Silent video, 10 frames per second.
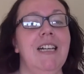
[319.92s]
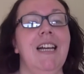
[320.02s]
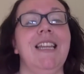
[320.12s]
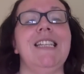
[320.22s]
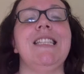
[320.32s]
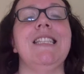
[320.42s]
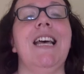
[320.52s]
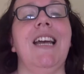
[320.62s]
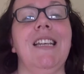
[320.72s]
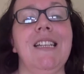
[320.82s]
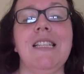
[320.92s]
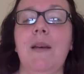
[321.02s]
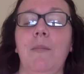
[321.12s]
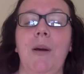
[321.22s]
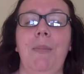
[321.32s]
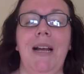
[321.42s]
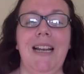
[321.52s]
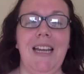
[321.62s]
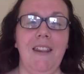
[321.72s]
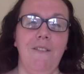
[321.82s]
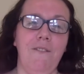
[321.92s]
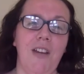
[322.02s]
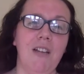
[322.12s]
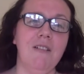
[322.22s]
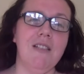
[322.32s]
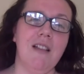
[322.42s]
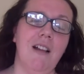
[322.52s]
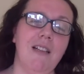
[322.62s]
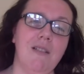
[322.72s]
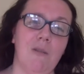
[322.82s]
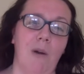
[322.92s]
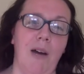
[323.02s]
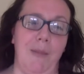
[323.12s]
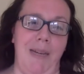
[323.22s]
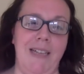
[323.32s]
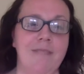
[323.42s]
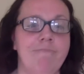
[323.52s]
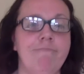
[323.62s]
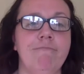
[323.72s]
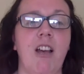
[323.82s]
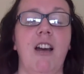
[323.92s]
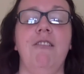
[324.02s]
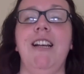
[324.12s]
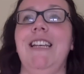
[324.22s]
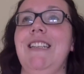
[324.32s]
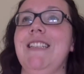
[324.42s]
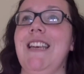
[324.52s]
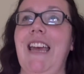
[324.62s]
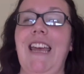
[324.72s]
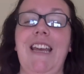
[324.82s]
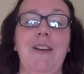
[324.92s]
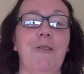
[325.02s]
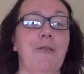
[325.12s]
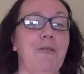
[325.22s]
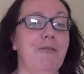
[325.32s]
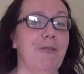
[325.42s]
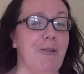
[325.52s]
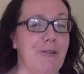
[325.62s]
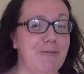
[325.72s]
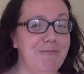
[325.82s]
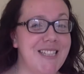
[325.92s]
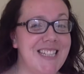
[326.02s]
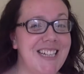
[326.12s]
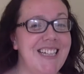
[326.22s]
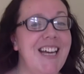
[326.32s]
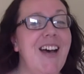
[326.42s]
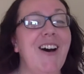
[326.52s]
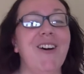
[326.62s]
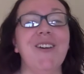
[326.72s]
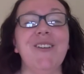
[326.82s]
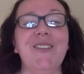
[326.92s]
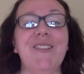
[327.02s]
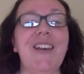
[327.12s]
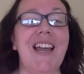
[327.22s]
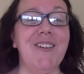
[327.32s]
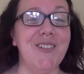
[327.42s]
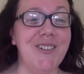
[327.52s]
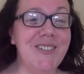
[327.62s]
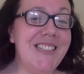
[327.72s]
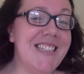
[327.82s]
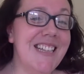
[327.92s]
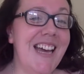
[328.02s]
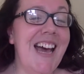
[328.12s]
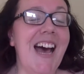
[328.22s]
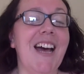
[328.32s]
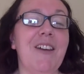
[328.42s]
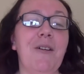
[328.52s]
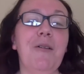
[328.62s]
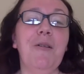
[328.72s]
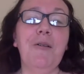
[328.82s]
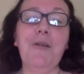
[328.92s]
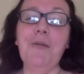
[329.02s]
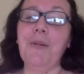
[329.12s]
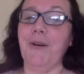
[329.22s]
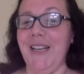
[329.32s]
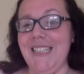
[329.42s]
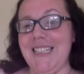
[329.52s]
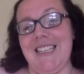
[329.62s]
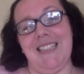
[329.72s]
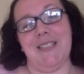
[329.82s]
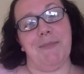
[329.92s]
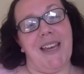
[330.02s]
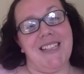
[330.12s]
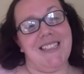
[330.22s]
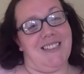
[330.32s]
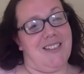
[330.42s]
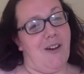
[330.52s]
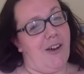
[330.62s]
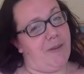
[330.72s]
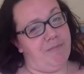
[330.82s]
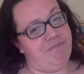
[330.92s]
this sadness in my belly that feels like squirming. I release it in all forms, on all levels, and at all points in space and time.